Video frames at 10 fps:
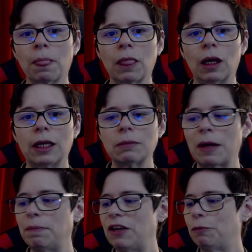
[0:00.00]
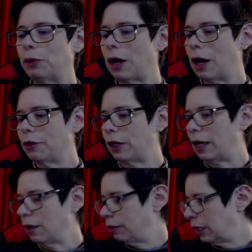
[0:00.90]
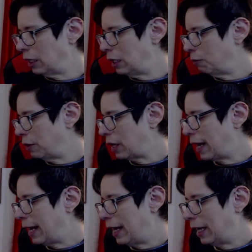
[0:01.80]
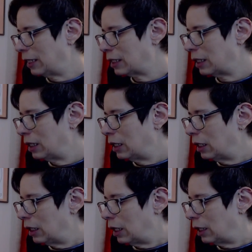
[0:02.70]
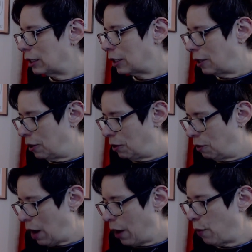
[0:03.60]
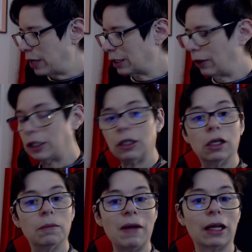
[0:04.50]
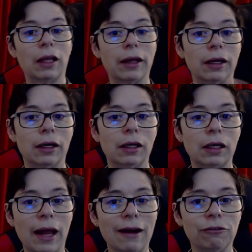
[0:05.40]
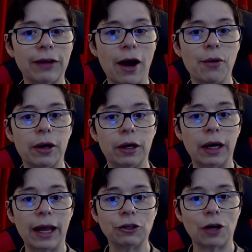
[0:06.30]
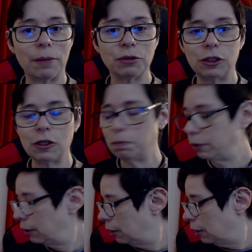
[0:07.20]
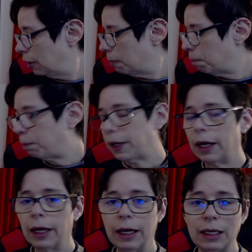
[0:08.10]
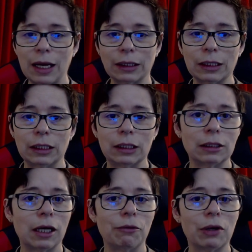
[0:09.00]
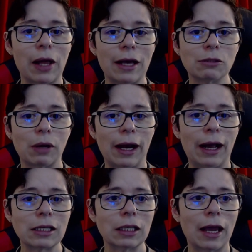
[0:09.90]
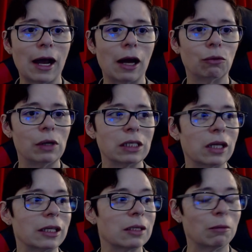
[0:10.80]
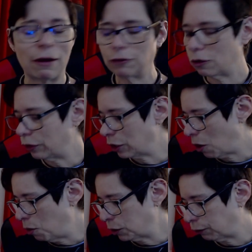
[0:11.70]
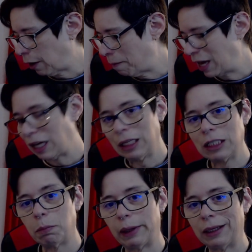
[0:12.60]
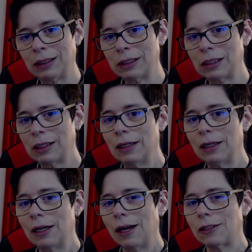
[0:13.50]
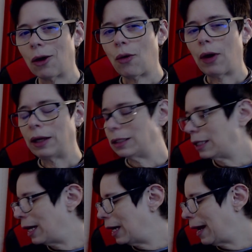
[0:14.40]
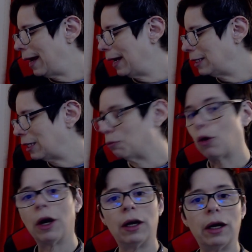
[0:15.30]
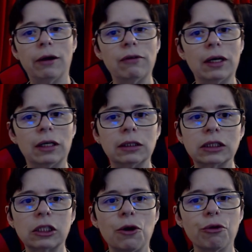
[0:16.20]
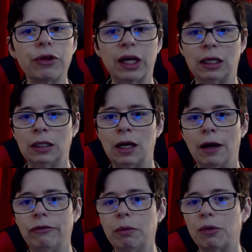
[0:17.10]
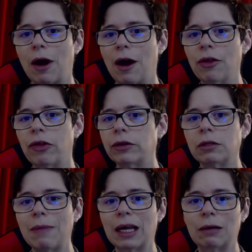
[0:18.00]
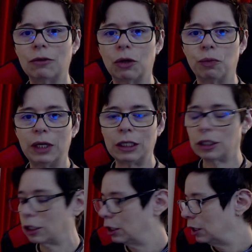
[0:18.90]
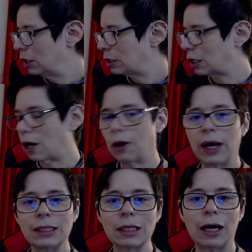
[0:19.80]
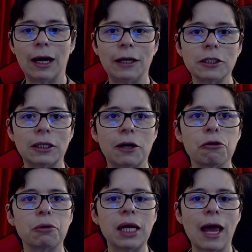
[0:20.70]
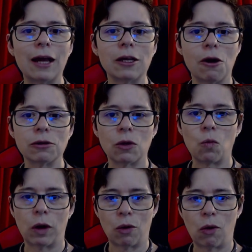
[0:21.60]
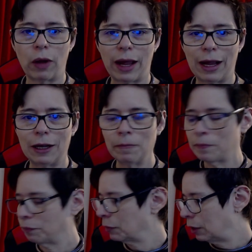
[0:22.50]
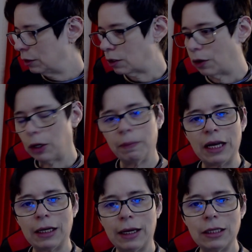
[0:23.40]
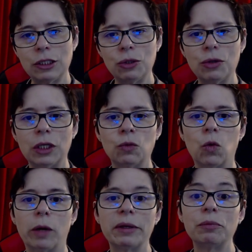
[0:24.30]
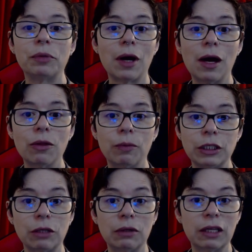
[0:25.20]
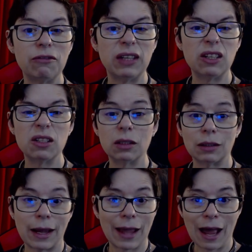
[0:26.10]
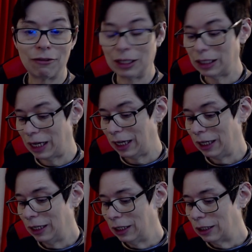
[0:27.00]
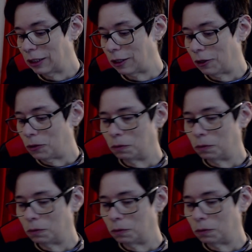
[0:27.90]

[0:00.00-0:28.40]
it's my beef broth and I thickened it with eggs. So I was going to make like a egg flour egg drop soup, but at the I realized what I actually had was like some leftover yolks from making these buns. So instead I did more of a slow thicken of the broth to make it real rich. So it's got uh, three egg yolks and one whole egg. So it'll be a nice soothing warming broth, which I really feel like having today. So